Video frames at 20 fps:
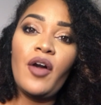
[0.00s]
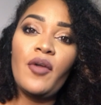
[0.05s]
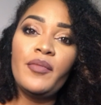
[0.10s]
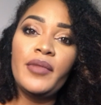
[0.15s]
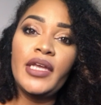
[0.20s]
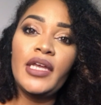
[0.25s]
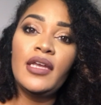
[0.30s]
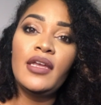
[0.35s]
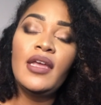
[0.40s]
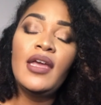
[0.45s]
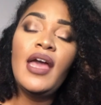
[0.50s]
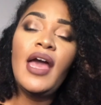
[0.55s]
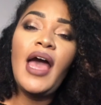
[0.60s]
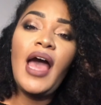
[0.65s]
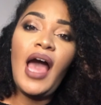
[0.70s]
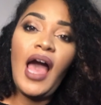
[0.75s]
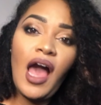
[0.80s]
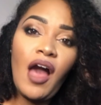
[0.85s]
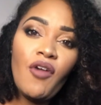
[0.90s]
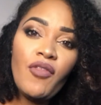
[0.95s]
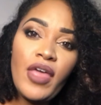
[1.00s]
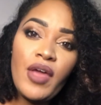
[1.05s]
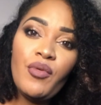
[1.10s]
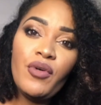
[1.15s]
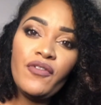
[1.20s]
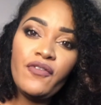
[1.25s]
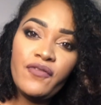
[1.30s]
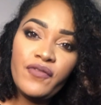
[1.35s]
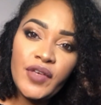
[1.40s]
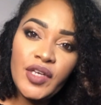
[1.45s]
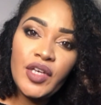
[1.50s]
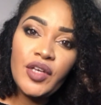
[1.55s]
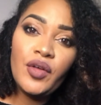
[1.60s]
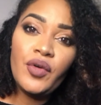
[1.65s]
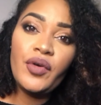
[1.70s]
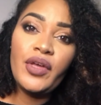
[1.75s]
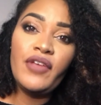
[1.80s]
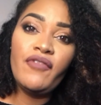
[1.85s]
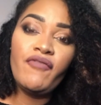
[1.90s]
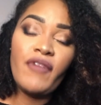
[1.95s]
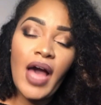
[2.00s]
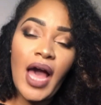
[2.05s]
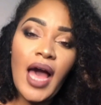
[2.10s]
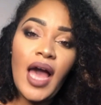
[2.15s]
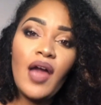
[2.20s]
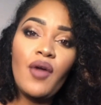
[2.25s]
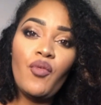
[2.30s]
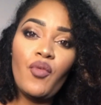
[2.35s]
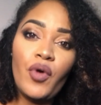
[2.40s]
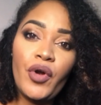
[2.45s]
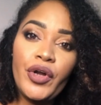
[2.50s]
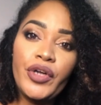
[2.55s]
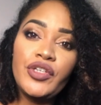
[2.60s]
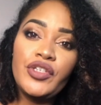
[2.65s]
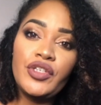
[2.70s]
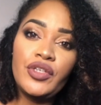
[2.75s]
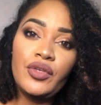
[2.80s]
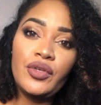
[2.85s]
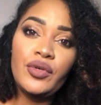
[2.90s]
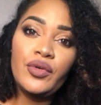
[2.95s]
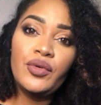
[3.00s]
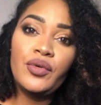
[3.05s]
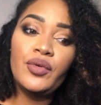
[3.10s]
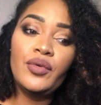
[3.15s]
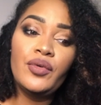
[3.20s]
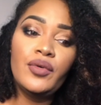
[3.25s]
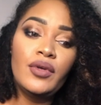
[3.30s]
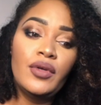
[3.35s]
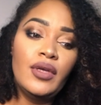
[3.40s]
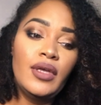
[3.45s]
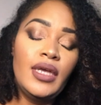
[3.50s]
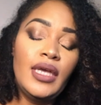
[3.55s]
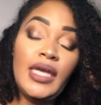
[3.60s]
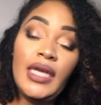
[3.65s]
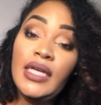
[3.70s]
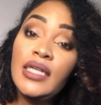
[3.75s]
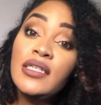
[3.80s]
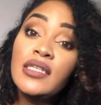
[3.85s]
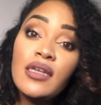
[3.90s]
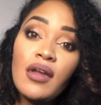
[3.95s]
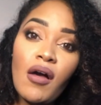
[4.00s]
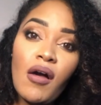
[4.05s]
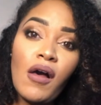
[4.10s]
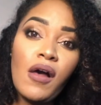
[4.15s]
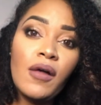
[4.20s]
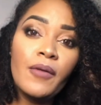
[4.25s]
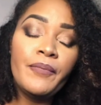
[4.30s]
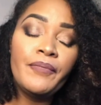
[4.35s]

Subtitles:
me, how they would feel if I were to end it all.